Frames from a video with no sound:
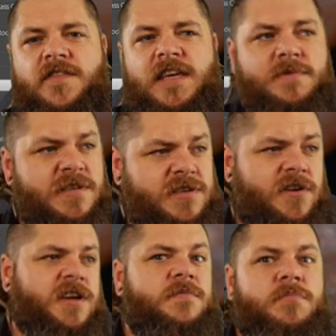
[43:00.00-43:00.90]
the image
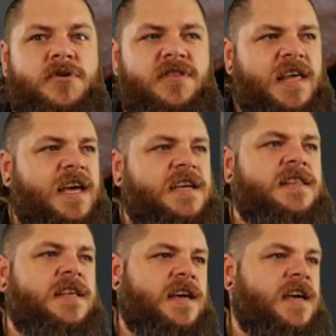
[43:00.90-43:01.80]
and I can put that
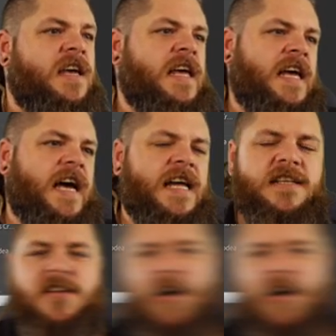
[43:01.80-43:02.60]
in there. And